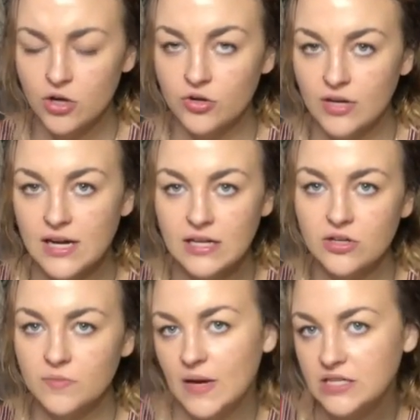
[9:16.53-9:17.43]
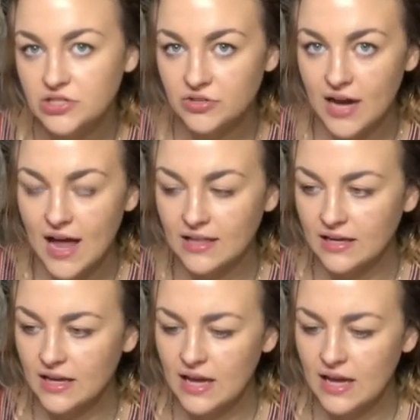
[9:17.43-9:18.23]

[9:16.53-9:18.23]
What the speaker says: creating your best reality.